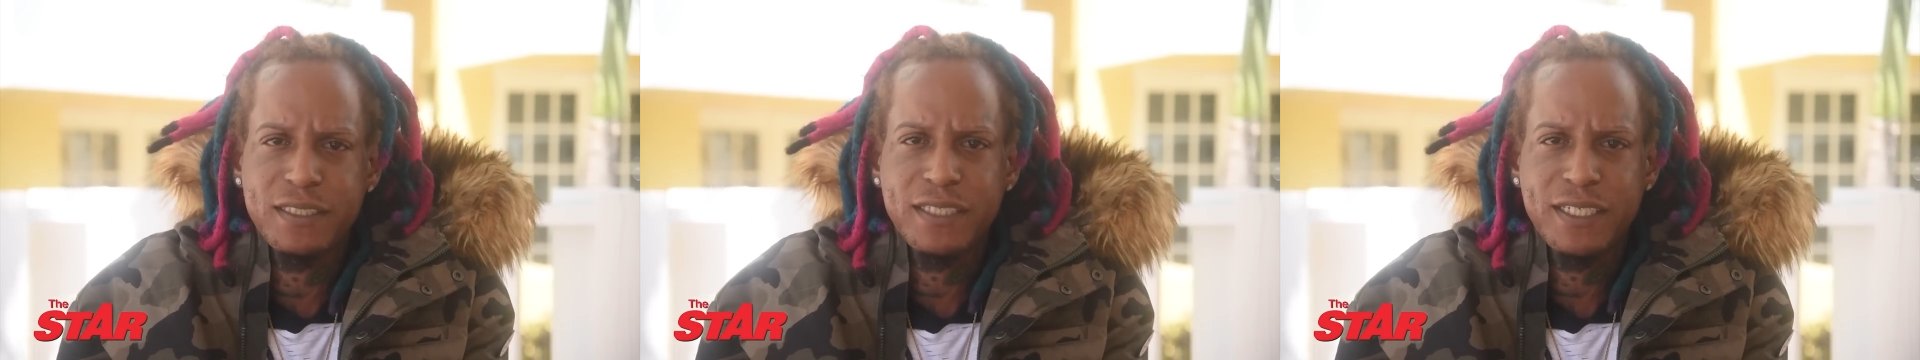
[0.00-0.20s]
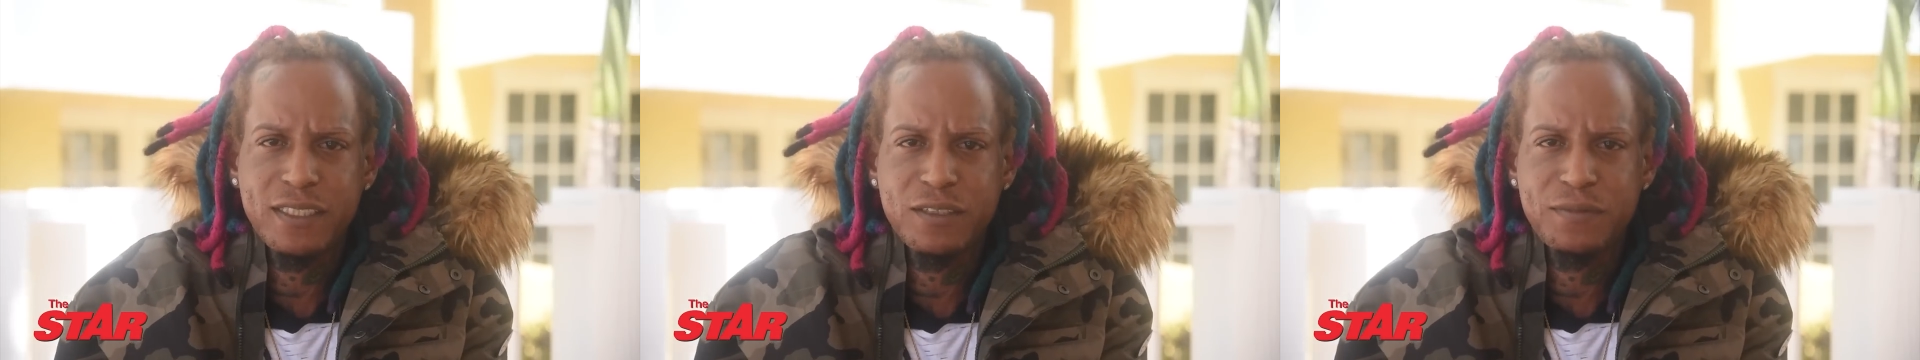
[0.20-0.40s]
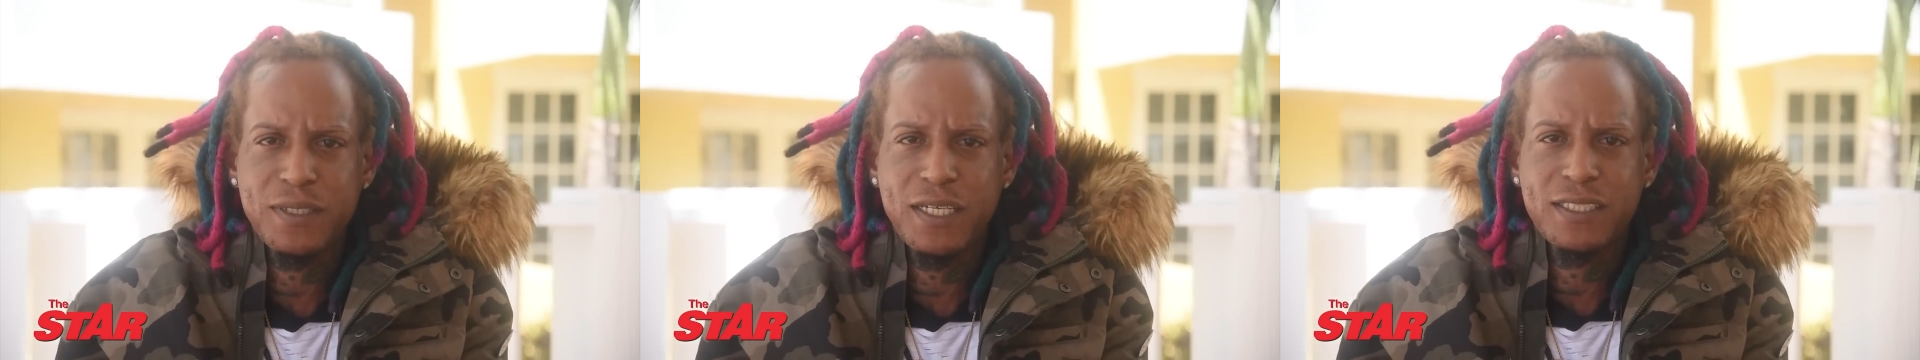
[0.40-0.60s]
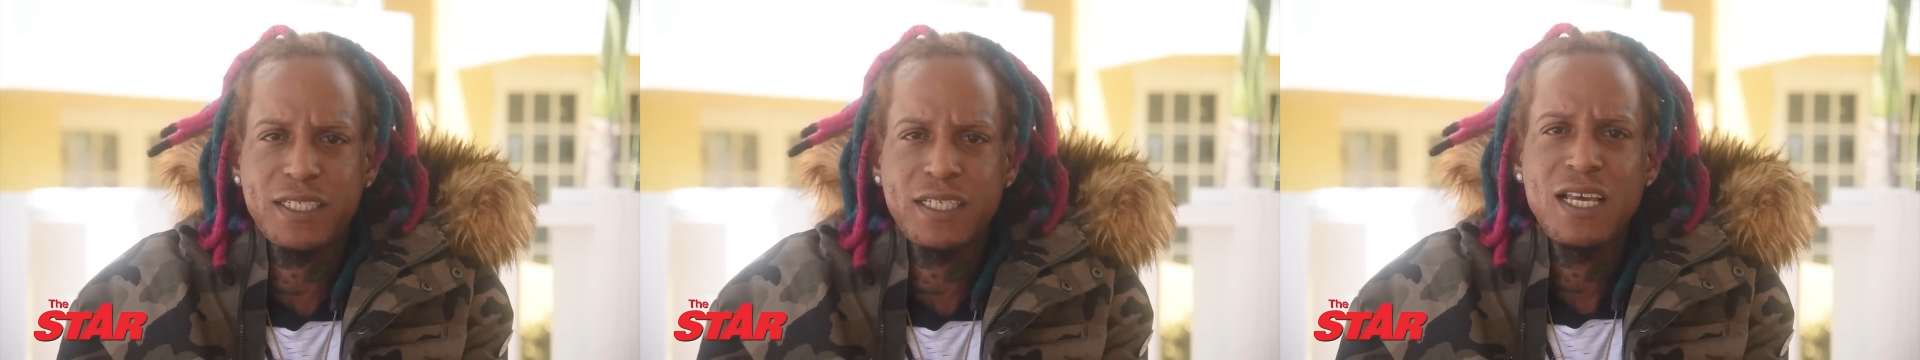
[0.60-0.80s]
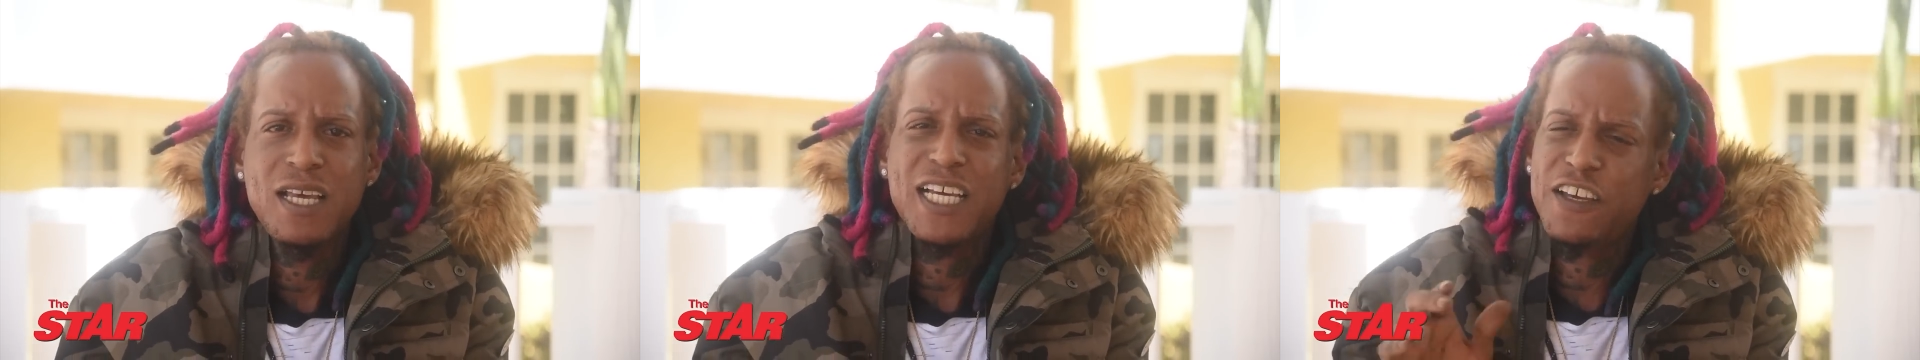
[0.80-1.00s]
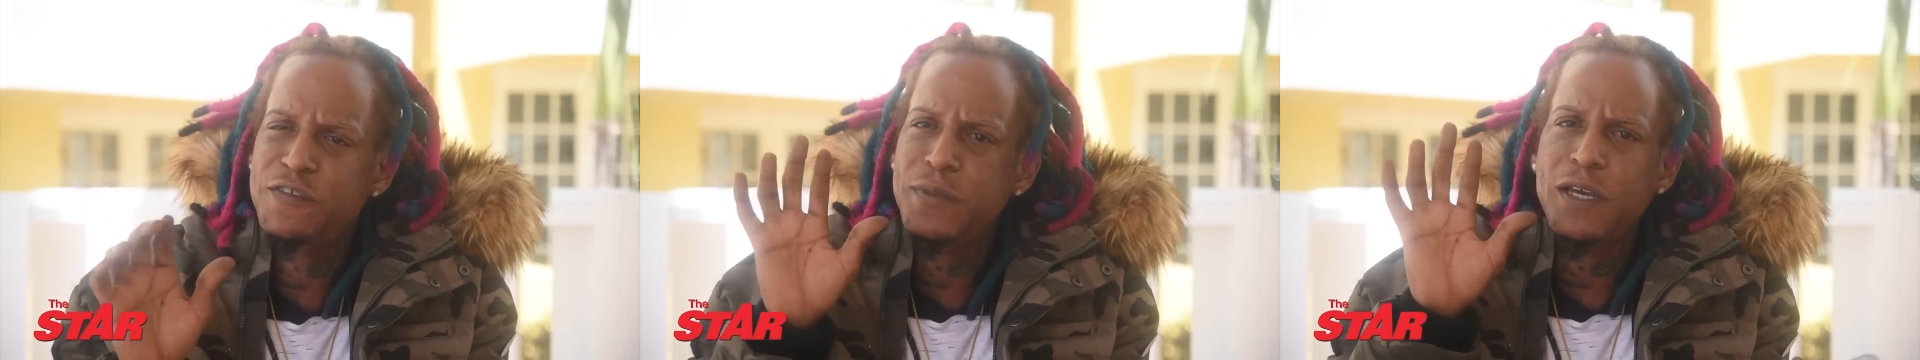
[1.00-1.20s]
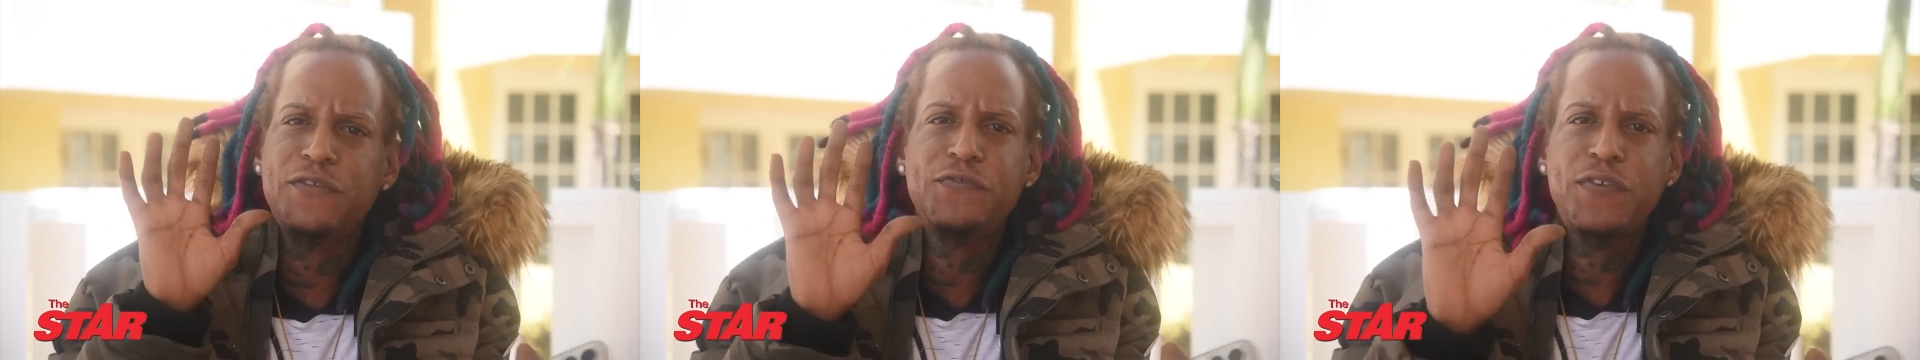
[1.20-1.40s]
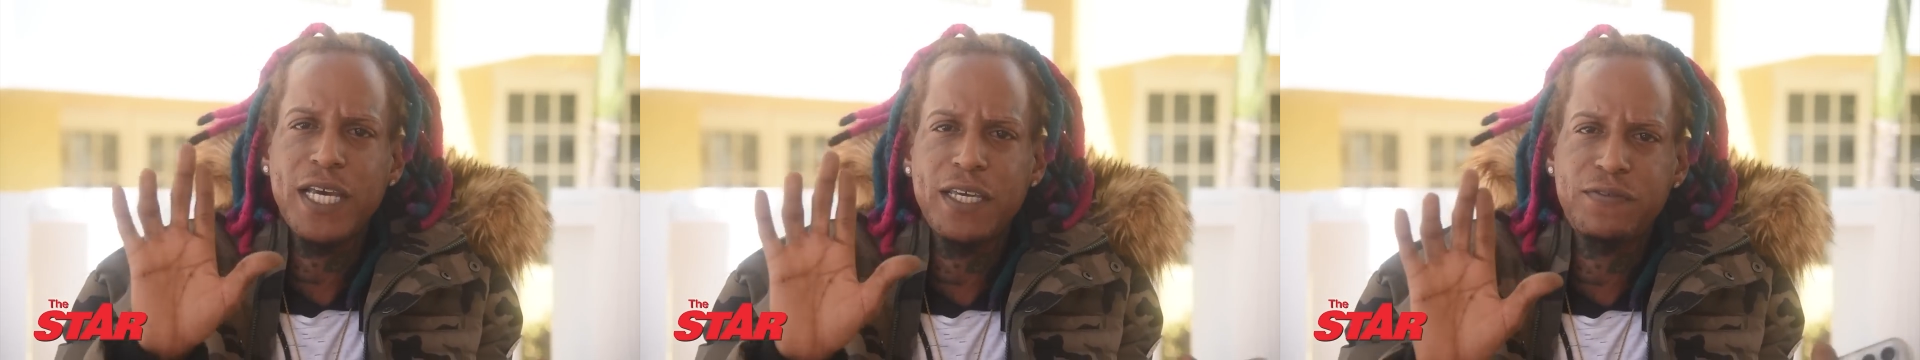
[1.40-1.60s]
You get what I'm saying? Because me have
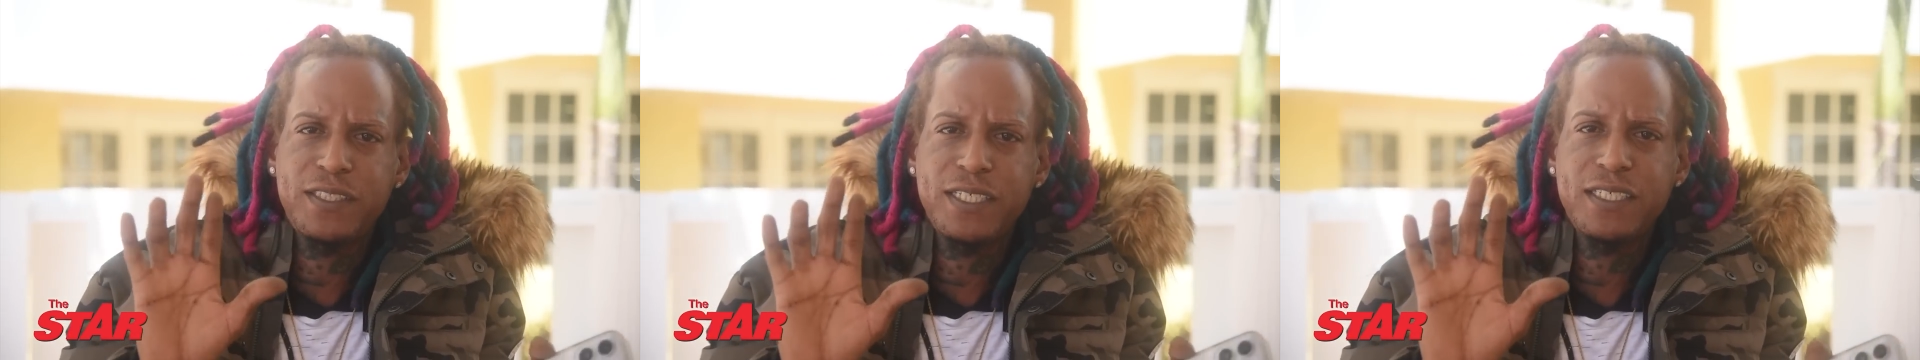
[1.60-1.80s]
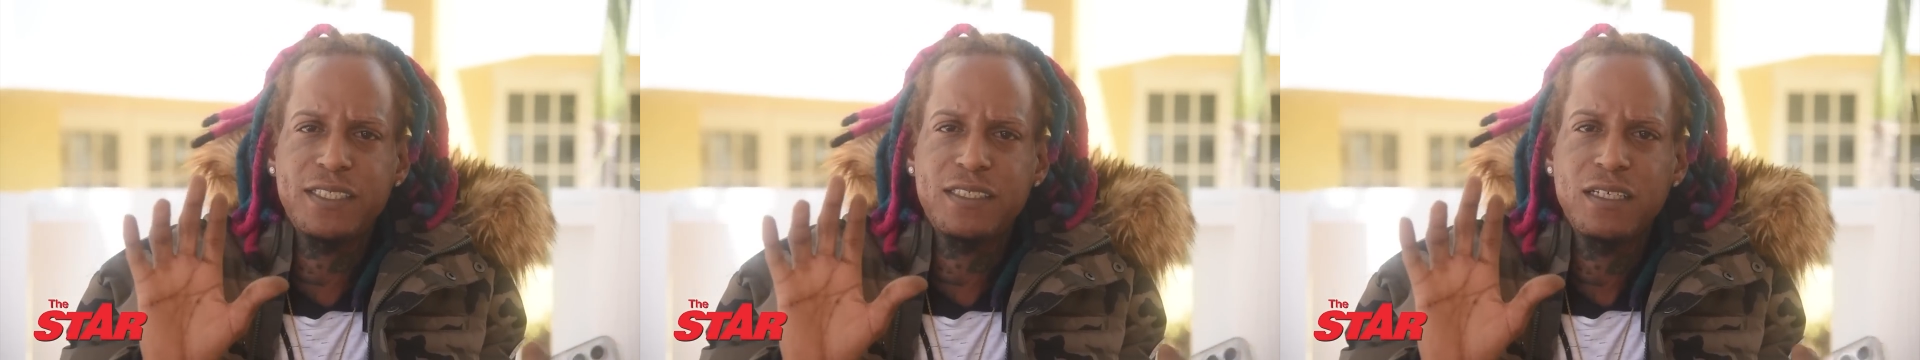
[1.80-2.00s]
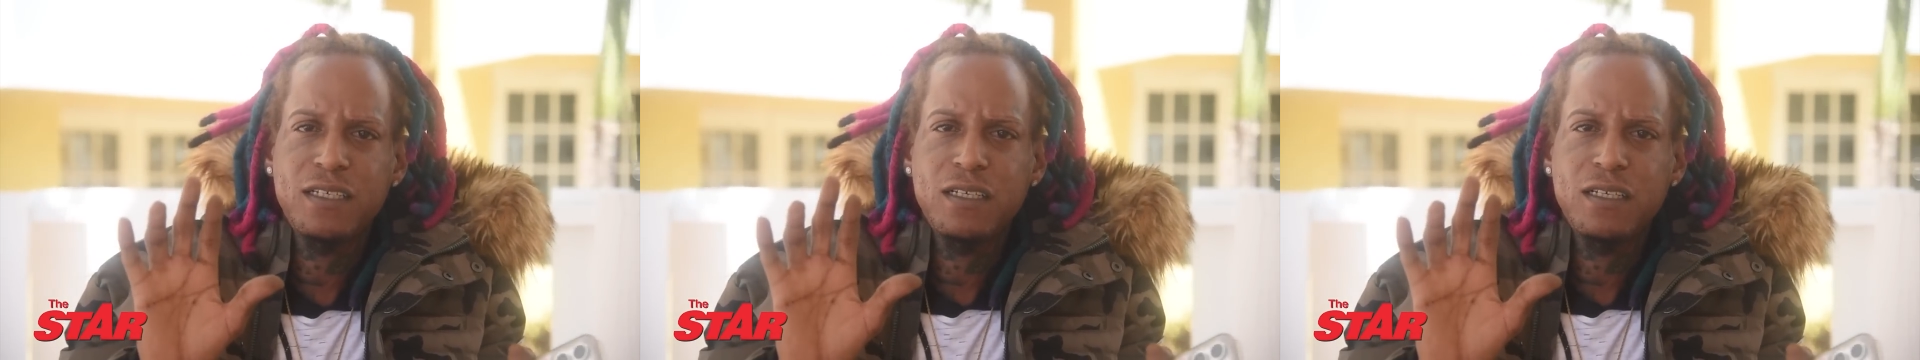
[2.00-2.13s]
five things,